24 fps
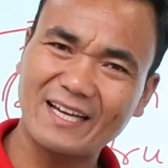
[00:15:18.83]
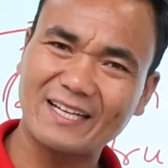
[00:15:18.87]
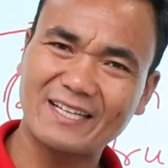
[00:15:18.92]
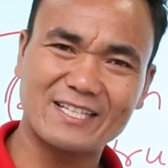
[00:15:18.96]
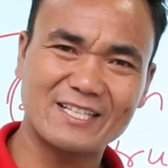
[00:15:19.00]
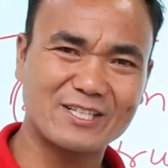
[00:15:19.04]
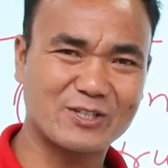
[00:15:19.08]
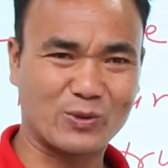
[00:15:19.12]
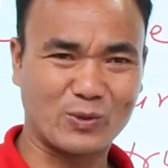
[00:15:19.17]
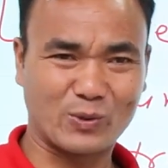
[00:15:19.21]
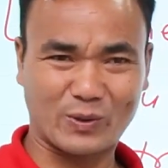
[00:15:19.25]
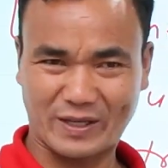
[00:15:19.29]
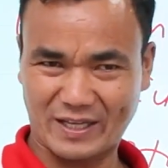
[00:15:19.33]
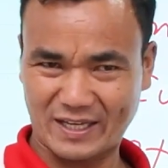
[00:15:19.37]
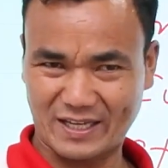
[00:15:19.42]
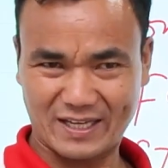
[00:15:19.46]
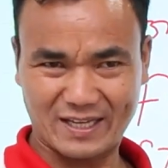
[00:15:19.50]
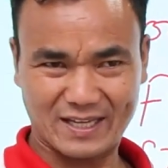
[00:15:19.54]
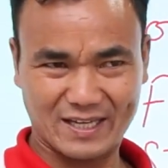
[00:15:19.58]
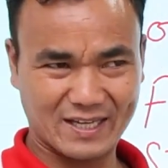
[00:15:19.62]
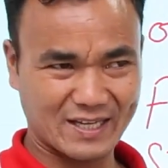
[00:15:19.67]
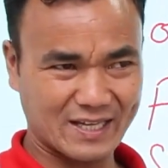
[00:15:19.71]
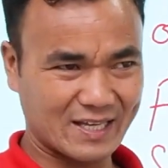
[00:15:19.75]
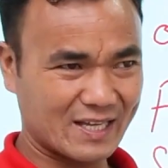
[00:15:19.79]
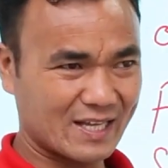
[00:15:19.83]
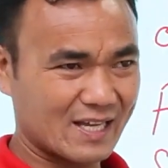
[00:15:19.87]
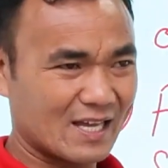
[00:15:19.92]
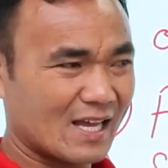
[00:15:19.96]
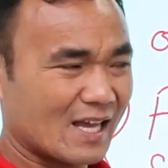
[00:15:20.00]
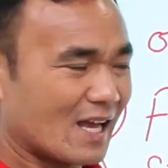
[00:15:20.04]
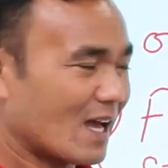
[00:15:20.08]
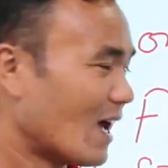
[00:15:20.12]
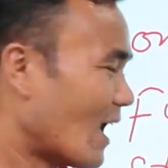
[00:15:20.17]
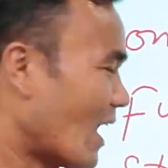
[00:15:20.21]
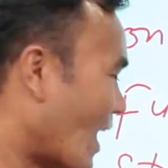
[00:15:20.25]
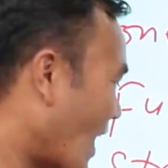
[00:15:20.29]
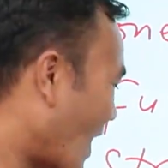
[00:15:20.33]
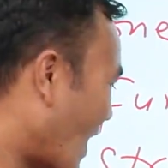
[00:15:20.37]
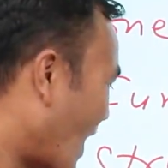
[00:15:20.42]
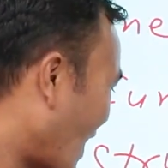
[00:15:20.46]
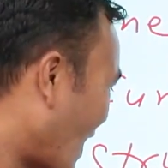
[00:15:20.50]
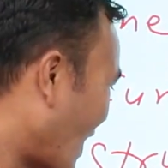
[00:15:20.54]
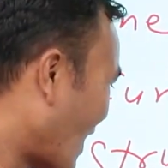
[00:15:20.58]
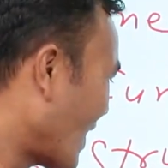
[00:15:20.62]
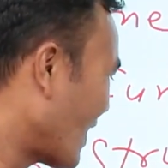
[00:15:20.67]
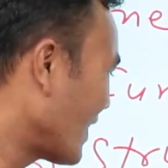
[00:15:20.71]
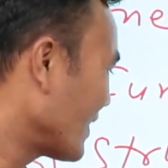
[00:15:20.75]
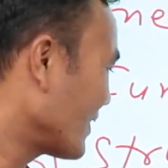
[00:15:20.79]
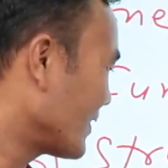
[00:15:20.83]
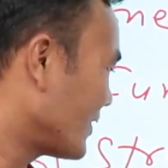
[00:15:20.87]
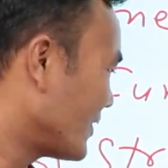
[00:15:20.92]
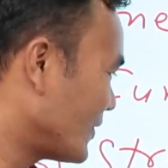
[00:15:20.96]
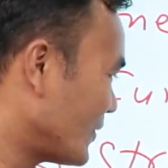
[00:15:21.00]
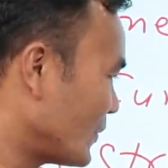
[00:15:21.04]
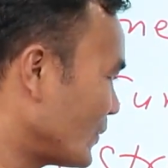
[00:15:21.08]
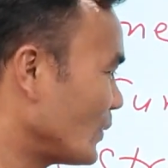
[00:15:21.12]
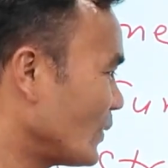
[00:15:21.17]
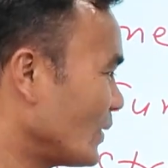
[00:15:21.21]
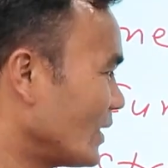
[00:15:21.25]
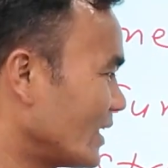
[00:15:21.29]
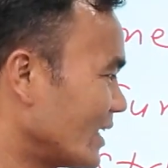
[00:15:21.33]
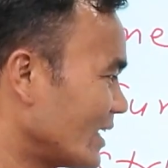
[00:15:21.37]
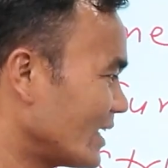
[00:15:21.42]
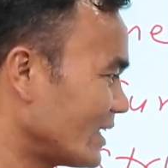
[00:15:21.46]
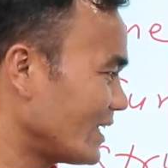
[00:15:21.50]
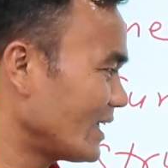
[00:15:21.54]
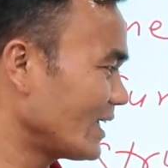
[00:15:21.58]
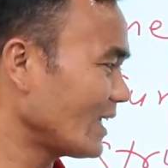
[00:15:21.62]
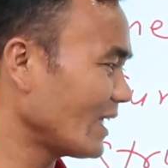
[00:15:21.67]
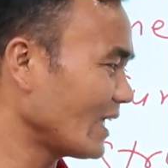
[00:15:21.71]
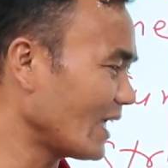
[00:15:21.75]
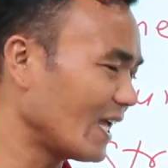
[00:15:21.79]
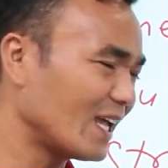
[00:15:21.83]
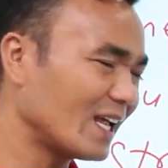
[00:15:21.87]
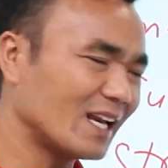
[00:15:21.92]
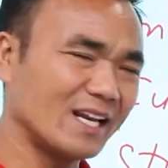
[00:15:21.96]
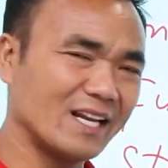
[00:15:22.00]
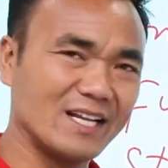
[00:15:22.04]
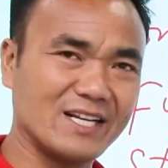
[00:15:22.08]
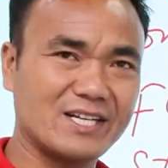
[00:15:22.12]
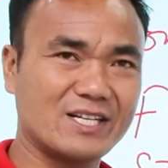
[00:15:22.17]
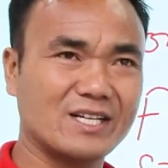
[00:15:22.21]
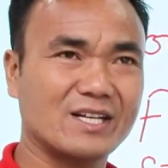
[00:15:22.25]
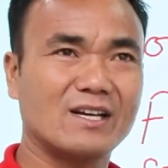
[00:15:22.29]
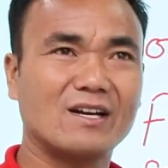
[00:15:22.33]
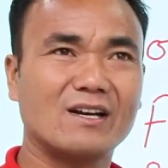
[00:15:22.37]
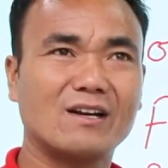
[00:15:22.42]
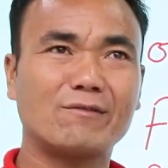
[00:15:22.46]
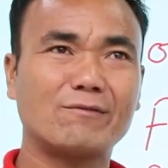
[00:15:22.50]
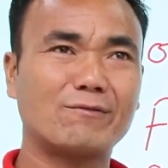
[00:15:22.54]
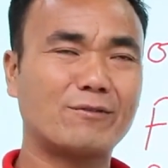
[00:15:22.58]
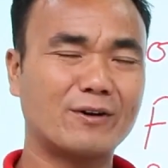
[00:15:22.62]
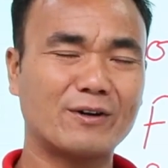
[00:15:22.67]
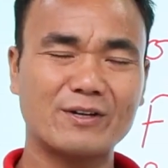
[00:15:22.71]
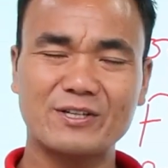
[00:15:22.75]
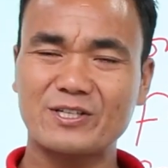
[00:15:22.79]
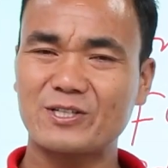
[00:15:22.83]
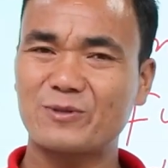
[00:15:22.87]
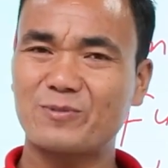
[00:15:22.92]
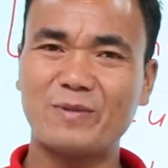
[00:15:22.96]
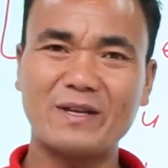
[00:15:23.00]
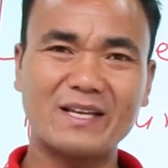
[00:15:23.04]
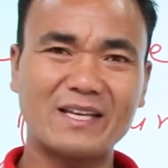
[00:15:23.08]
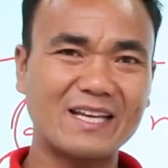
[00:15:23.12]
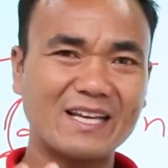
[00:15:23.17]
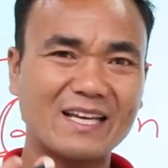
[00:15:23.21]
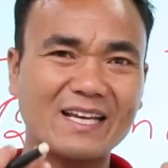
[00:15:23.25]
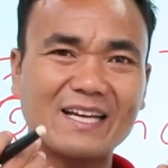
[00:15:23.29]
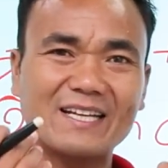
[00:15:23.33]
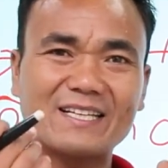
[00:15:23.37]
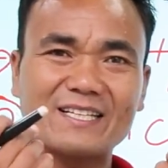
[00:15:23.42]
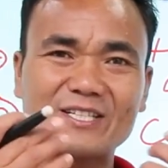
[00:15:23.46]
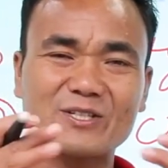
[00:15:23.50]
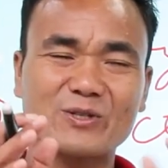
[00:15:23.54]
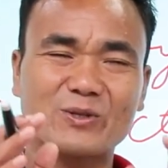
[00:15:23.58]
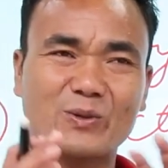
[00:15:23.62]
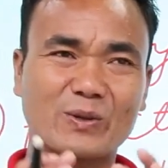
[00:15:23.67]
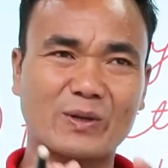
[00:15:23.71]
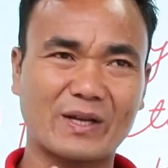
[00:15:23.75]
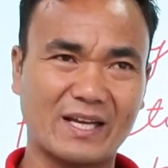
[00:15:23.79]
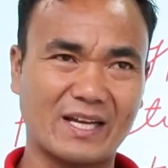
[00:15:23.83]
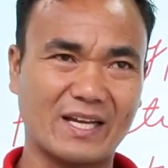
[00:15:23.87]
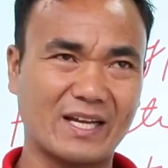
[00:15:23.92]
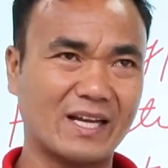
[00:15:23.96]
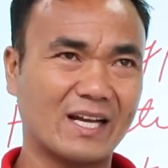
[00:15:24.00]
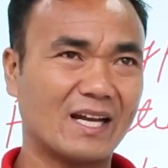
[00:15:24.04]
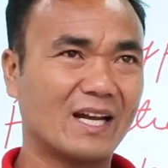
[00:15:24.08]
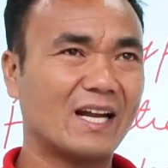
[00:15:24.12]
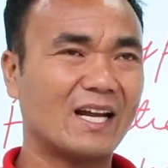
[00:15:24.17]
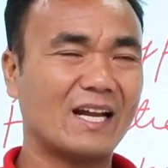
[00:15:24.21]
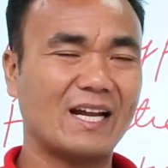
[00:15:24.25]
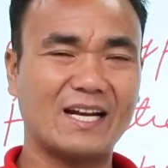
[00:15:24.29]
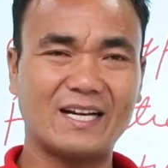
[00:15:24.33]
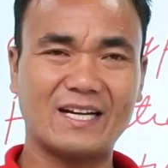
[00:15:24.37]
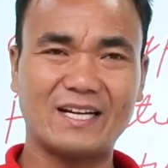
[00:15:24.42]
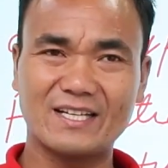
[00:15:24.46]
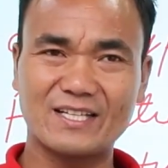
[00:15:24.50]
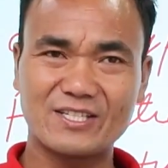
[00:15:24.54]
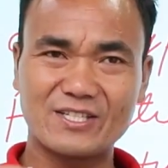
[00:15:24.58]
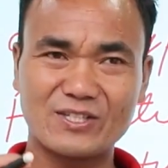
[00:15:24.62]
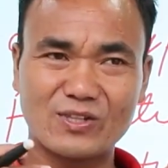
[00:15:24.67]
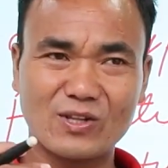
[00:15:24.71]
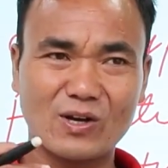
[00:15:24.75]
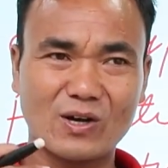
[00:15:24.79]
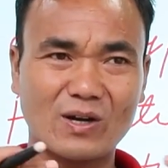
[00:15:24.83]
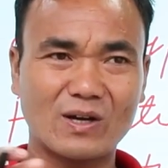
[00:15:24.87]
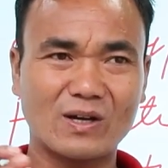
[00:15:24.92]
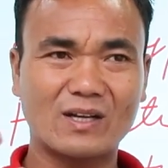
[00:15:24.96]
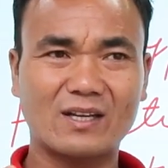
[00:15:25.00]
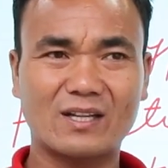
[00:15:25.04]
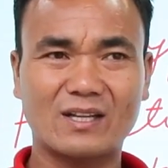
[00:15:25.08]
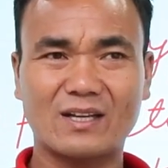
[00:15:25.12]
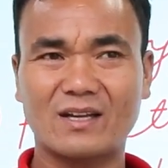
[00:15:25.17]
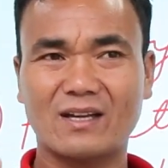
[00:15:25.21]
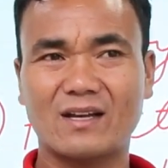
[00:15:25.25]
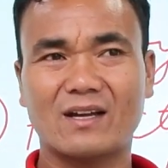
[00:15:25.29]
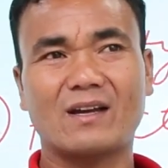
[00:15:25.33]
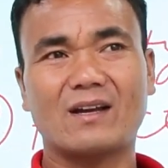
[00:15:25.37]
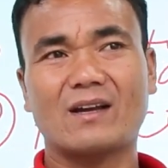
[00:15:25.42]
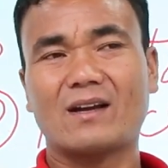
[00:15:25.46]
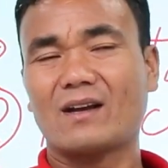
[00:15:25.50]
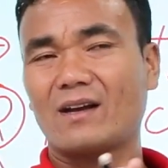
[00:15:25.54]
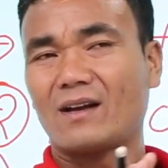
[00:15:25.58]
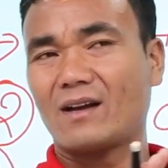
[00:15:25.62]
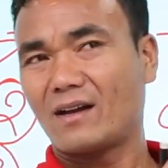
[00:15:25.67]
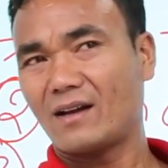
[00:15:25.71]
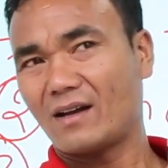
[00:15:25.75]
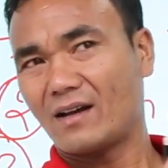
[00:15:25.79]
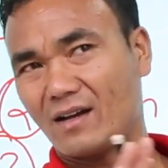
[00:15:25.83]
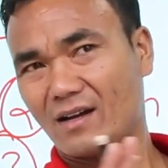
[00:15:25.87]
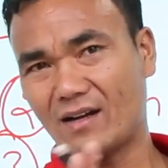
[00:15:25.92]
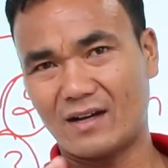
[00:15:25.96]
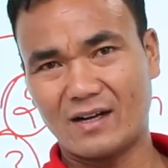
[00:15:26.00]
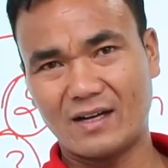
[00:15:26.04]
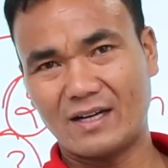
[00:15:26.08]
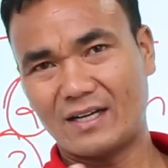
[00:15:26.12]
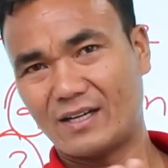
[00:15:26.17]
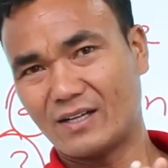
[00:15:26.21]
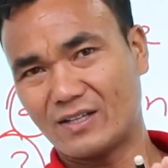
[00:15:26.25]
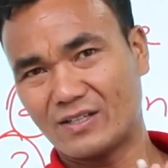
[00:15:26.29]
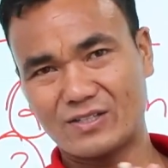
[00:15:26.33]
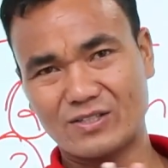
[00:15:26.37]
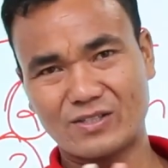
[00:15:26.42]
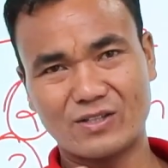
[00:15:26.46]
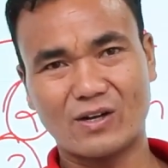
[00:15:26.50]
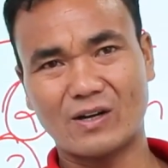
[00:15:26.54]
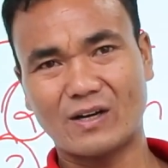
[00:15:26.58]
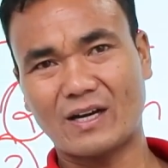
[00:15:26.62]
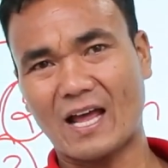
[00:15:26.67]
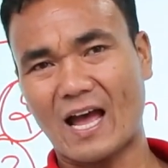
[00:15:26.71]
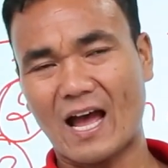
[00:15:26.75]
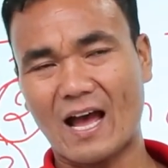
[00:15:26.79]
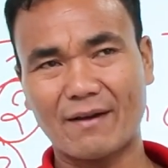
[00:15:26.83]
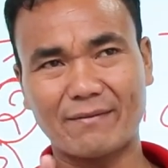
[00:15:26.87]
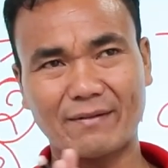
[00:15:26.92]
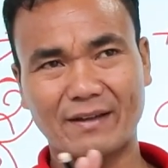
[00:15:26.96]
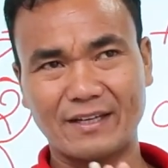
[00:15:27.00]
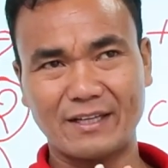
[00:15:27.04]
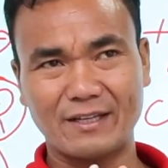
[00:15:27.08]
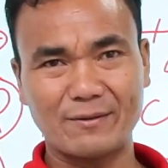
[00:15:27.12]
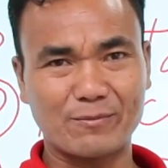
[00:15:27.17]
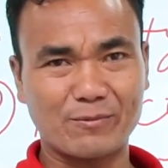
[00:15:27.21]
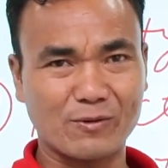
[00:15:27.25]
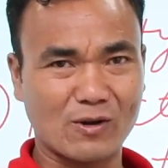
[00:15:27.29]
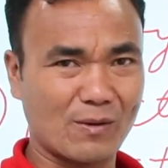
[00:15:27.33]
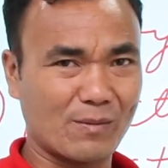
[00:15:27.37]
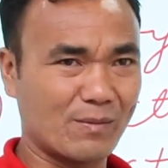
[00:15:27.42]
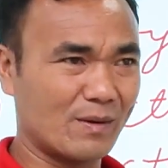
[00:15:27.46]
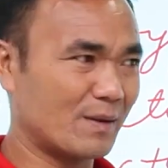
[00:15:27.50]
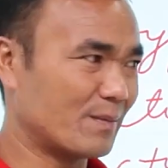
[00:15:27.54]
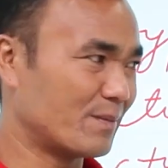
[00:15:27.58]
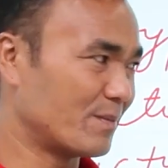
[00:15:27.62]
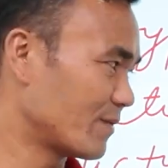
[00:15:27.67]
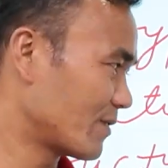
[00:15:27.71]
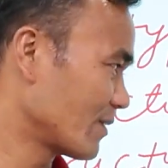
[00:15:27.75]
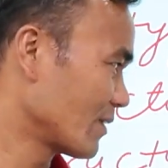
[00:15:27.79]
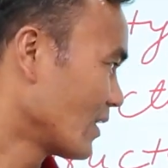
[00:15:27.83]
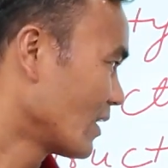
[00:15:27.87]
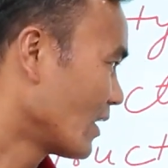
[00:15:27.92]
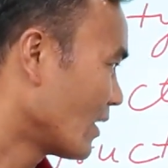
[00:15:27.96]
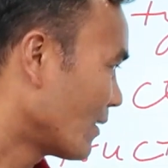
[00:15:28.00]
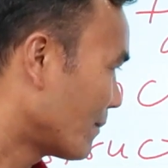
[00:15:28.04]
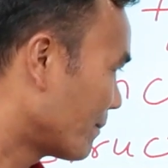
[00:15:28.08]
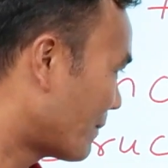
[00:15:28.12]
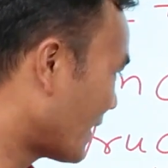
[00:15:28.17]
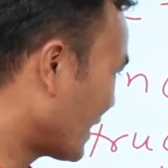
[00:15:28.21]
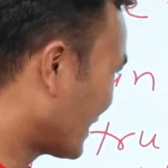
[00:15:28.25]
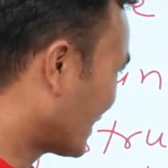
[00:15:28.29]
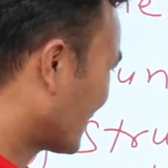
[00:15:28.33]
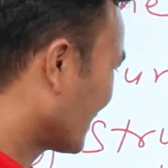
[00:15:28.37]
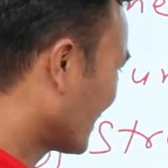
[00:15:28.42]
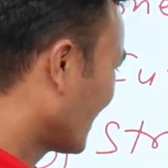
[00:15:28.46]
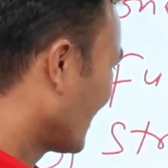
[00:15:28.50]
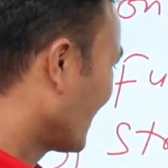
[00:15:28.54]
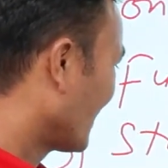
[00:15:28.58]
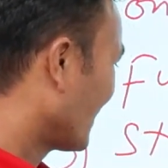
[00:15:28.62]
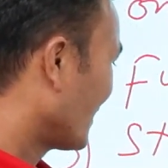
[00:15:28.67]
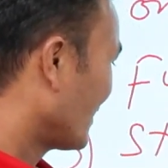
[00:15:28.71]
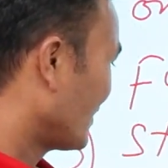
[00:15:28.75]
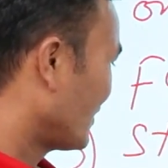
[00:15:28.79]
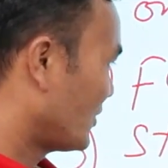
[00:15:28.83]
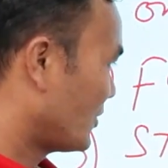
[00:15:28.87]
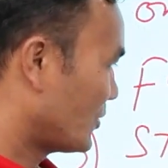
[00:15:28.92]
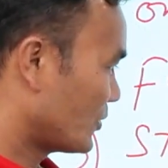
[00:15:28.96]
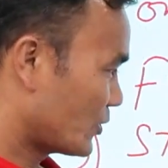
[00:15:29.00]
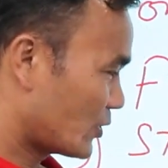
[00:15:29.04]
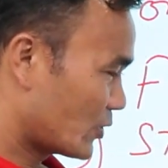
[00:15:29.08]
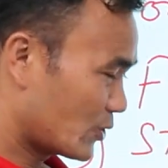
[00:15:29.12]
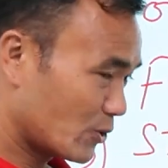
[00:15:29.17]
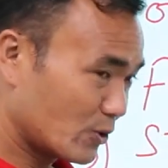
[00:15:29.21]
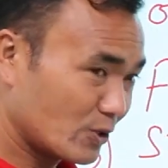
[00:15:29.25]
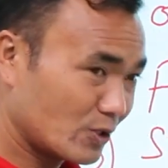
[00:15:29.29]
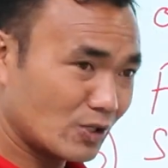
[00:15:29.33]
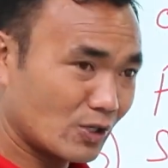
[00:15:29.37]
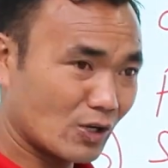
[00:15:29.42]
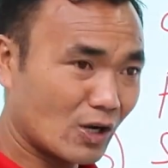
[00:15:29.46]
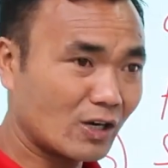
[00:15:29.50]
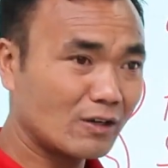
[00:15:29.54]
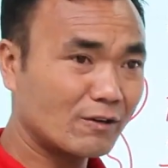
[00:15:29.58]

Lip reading: is okay. Are you learning English? For speaking it is okay. It does not have any problems. But you should not